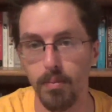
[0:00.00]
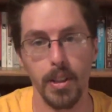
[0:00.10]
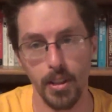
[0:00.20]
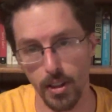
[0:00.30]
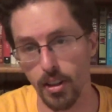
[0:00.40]

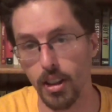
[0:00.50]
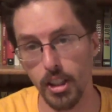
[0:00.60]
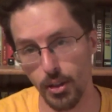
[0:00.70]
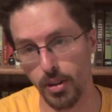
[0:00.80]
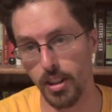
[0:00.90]

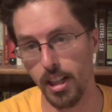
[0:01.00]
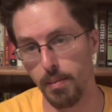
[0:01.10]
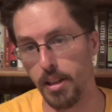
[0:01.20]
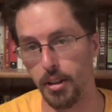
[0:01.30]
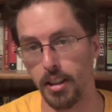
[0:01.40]
journalists and
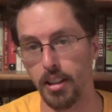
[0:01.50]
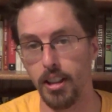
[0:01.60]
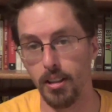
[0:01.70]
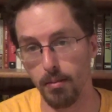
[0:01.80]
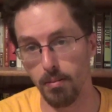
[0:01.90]
basically
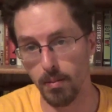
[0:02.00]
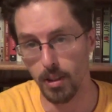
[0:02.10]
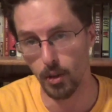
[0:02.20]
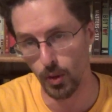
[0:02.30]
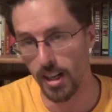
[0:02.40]

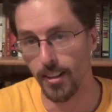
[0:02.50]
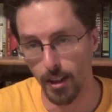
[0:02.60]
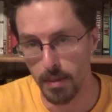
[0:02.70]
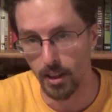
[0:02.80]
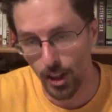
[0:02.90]
drown
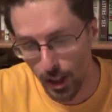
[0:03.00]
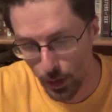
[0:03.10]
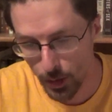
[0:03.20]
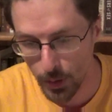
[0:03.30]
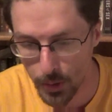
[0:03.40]
them in
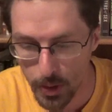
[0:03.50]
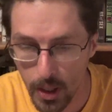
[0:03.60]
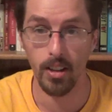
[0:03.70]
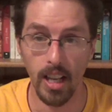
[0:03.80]
lawsuits.